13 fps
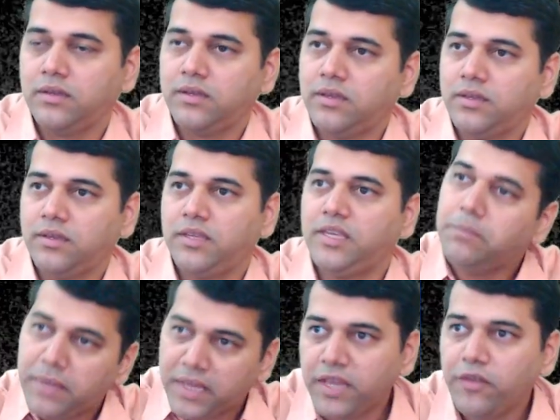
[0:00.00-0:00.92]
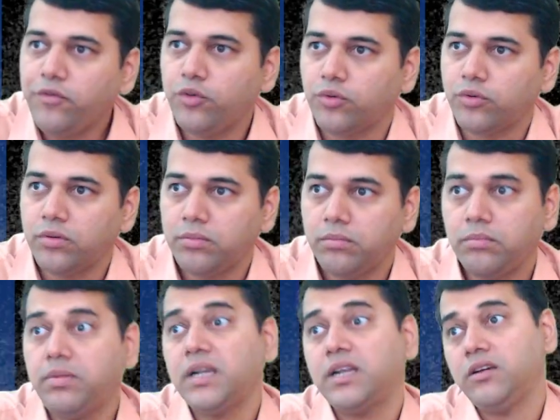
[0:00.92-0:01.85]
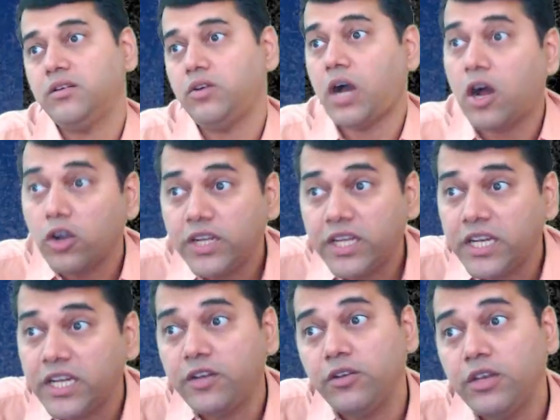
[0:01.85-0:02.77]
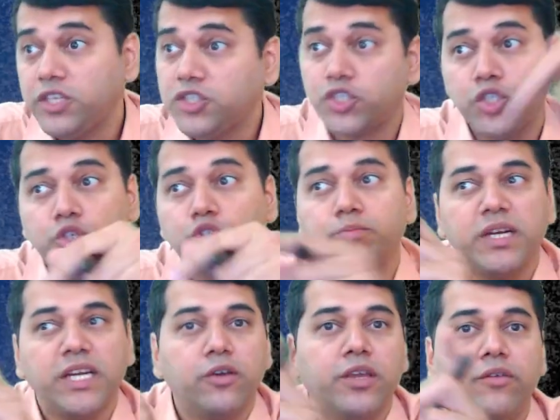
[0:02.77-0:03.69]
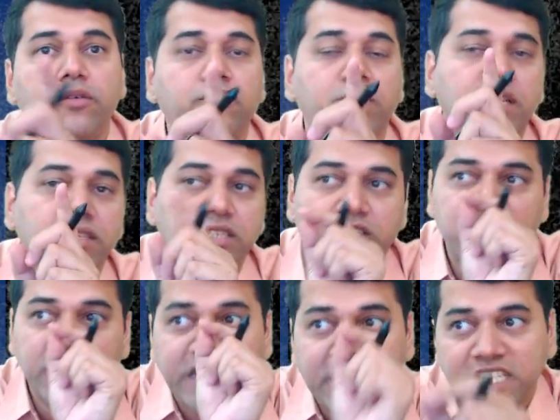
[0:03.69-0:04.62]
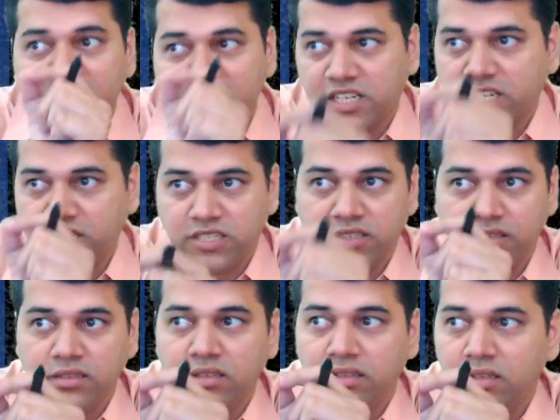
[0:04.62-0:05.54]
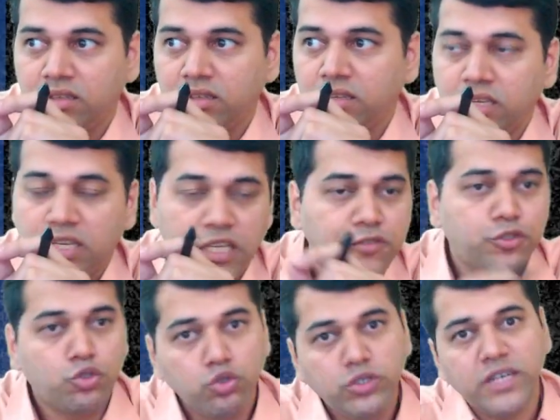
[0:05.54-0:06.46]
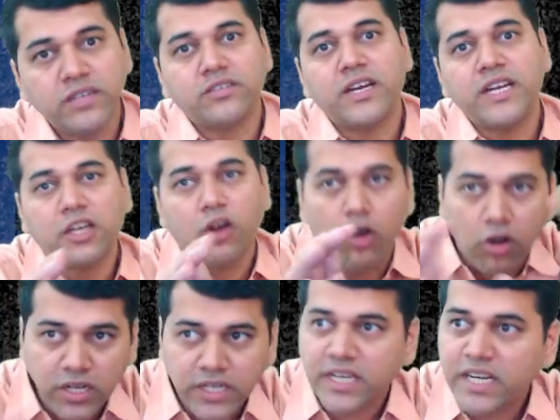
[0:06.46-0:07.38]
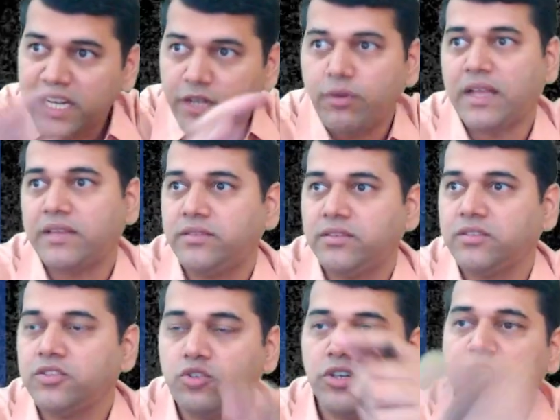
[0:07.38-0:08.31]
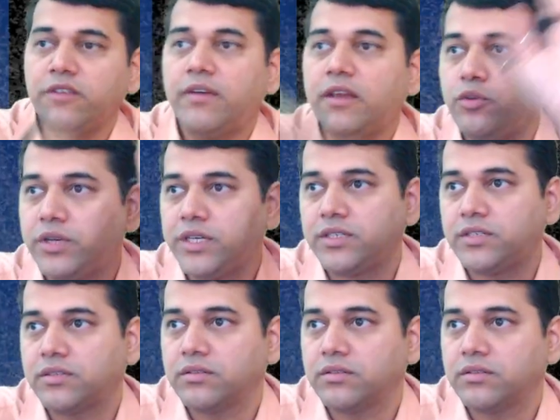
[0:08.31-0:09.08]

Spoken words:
he may give you, but alternatively the institute might have given one strict instruction. If students write alternative answers, don't evaluate it.